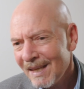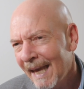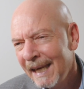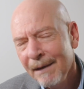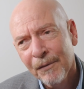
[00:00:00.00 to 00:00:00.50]

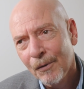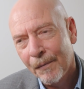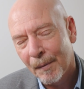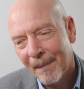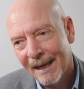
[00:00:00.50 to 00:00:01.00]
And even though
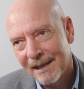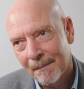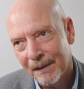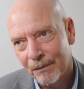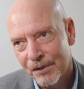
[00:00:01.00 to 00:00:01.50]
the
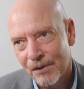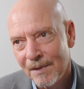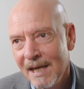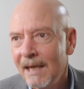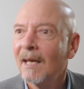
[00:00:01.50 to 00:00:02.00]
pandemic was
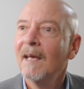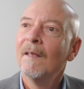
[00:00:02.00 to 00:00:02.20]
unique,